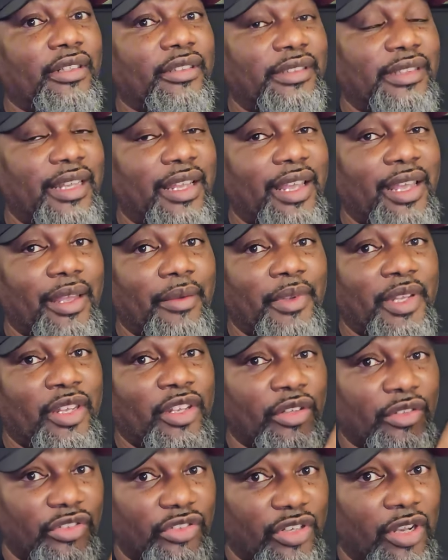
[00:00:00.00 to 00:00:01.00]
of the time,
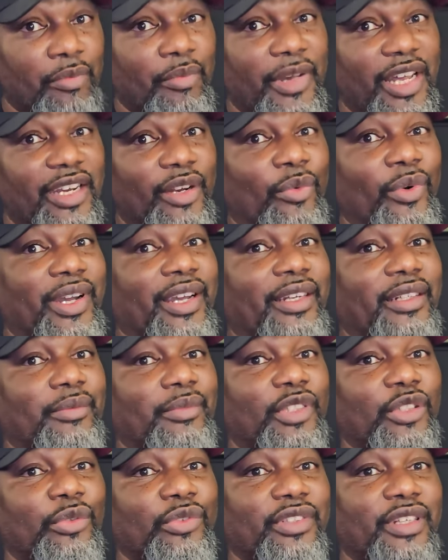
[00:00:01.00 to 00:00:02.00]
somebody wind up
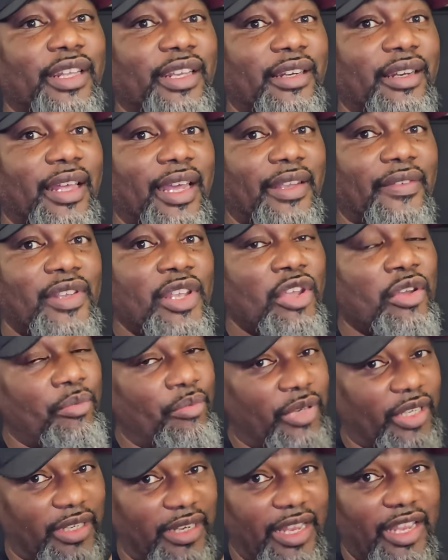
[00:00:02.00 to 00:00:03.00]
losing their life.
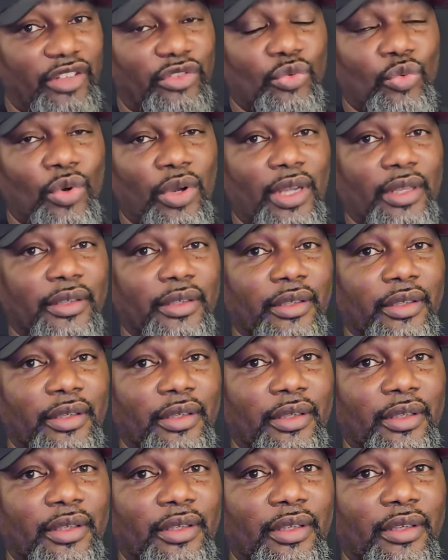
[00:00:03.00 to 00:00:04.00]
But guess what?
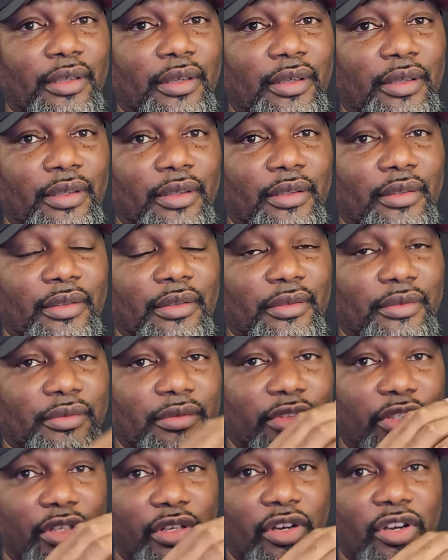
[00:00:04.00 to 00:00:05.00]

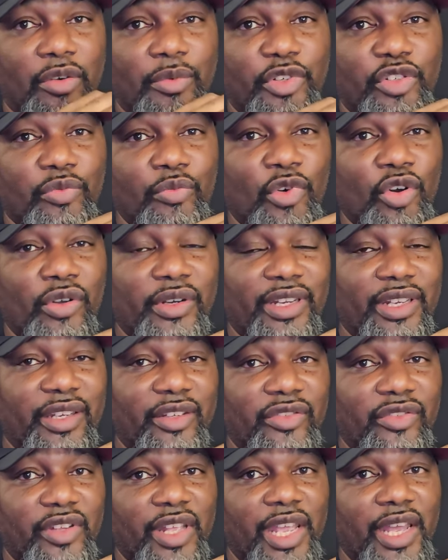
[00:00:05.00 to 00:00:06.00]
To Kirby Small and
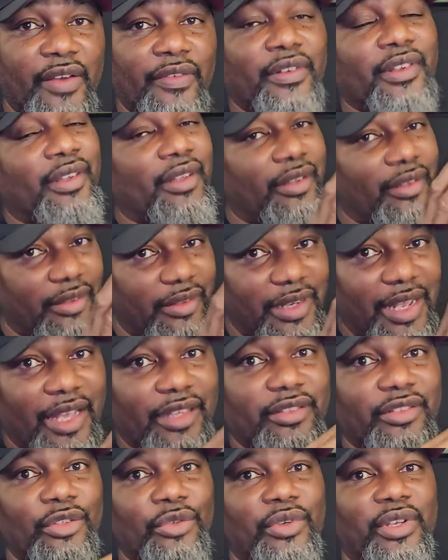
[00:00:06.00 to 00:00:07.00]
his staff,
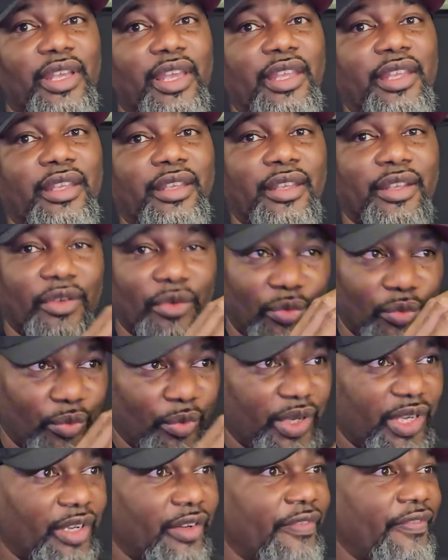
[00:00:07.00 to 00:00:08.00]
that's okay.
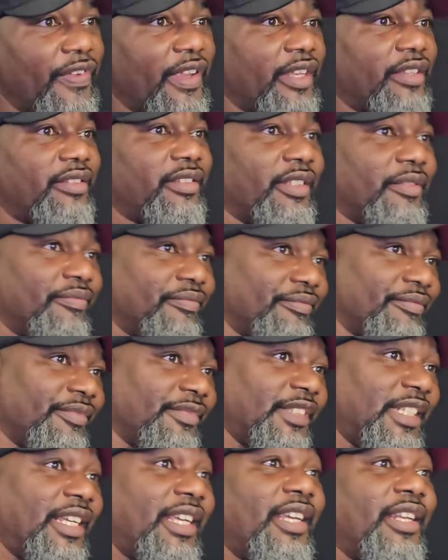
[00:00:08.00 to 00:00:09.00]
We'll fix it.
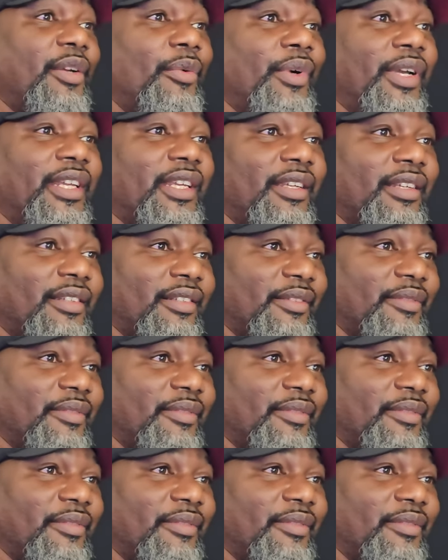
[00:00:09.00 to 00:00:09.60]
Anyway,